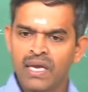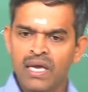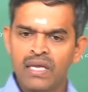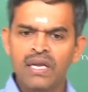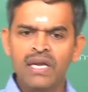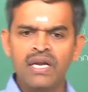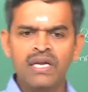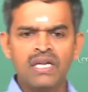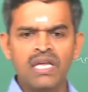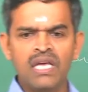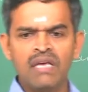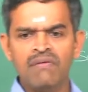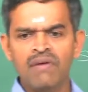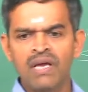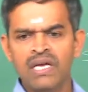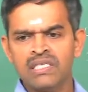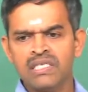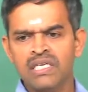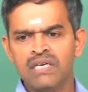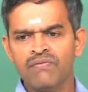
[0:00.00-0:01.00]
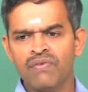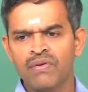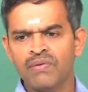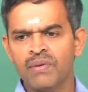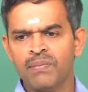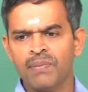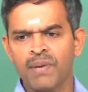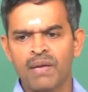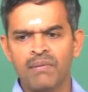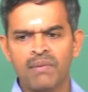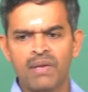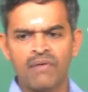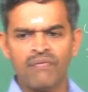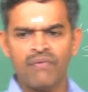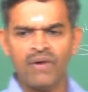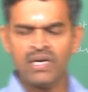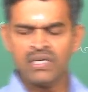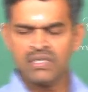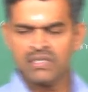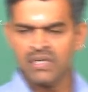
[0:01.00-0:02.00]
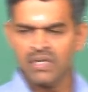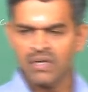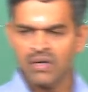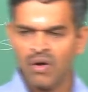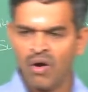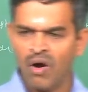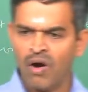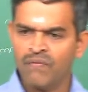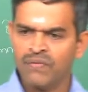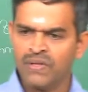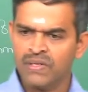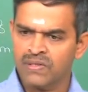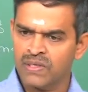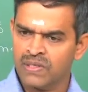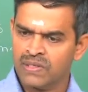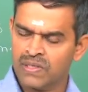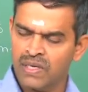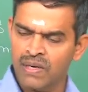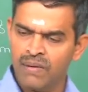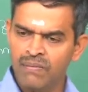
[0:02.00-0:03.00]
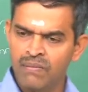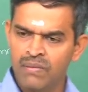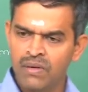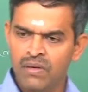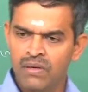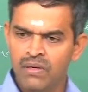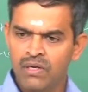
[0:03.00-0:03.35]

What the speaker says: any deviation from the primary function of the system